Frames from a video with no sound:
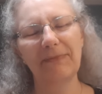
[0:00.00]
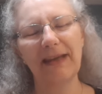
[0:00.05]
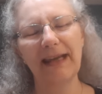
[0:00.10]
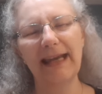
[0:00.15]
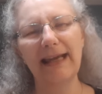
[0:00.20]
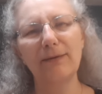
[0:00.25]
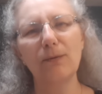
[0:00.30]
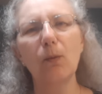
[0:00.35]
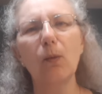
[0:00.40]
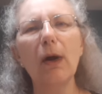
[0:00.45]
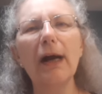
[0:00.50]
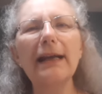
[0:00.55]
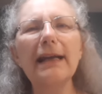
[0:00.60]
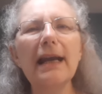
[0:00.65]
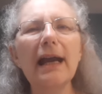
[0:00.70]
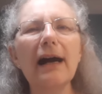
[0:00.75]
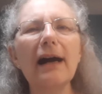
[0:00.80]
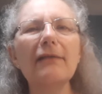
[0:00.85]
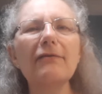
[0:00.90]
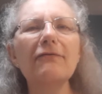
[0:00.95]
And one
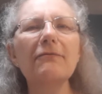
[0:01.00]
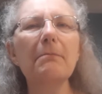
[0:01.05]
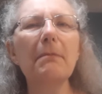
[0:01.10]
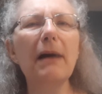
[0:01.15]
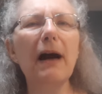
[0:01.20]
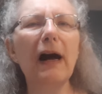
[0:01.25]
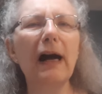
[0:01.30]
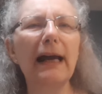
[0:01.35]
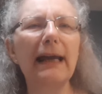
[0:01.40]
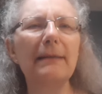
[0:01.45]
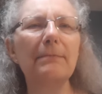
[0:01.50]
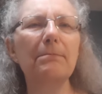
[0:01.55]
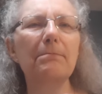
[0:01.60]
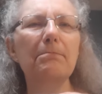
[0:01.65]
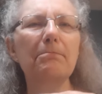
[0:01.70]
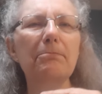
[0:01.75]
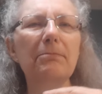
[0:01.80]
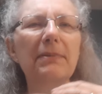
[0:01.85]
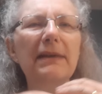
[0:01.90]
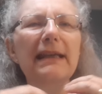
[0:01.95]
of my
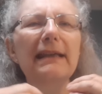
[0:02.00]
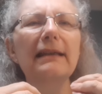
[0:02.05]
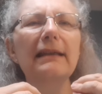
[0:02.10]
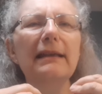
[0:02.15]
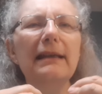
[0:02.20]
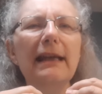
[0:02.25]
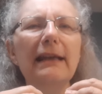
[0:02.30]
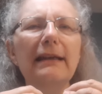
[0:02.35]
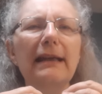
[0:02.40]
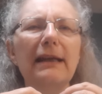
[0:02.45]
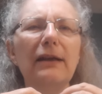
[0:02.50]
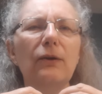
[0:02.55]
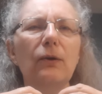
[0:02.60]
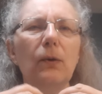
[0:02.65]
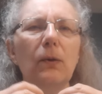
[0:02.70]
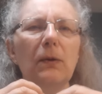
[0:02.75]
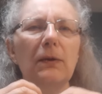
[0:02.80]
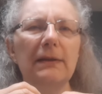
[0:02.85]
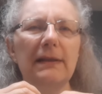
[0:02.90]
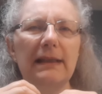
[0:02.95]
big knitting
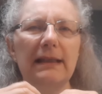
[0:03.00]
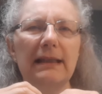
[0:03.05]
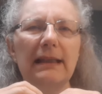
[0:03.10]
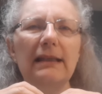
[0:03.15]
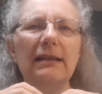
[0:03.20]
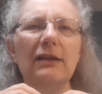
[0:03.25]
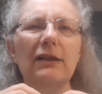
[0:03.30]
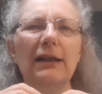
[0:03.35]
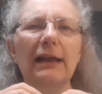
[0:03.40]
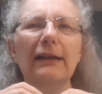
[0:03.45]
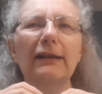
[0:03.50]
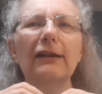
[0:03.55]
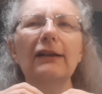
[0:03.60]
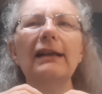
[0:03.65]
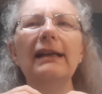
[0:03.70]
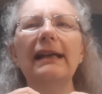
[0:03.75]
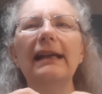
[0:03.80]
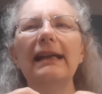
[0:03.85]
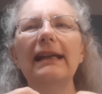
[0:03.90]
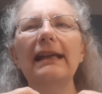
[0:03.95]
goals this year
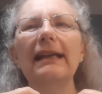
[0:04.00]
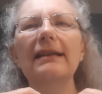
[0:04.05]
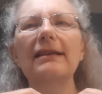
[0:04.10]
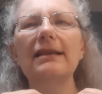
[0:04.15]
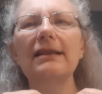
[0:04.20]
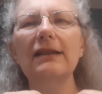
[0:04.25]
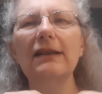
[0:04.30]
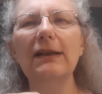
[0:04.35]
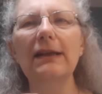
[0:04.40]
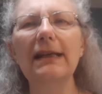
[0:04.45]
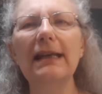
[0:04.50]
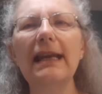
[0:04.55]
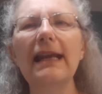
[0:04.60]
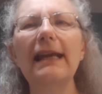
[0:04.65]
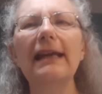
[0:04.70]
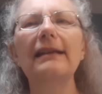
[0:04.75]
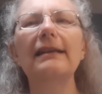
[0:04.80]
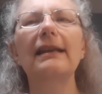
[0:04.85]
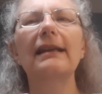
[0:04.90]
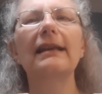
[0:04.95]
is to
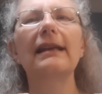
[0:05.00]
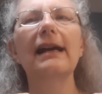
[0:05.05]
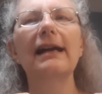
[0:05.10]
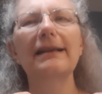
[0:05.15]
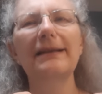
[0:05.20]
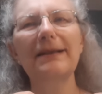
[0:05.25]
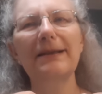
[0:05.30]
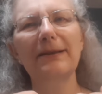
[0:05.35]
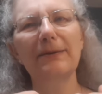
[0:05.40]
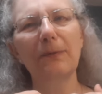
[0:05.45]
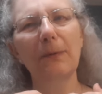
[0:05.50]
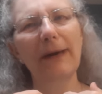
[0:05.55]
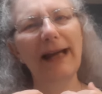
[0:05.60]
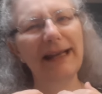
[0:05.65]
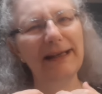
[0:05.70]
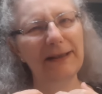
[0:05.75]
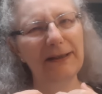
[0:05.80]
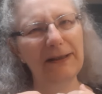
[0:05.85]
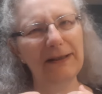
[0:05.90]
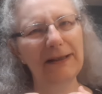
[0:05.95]
knit a
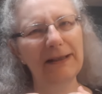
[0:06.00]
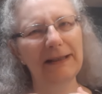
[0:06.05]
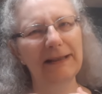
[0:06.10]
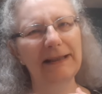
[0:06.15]
sweater.